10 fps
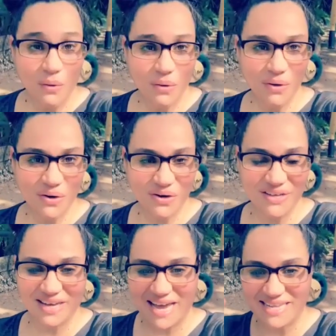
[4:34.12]
Whew,
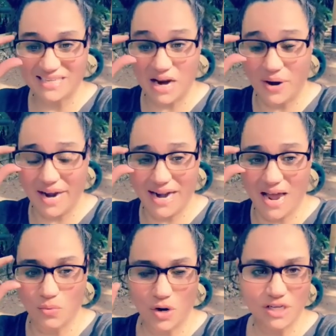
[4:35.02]
you guys, all right,
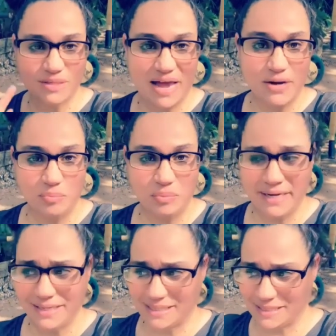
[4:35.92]
I worked my
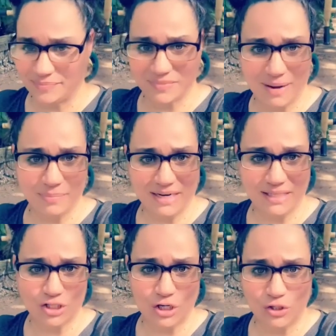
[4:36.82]
obliques. I'm gonna
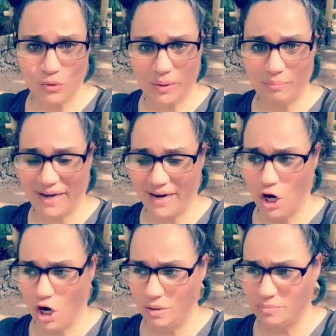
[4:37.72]
start doing my
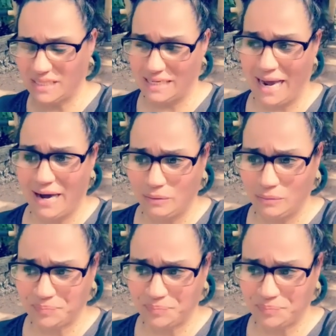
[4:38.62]
arms now.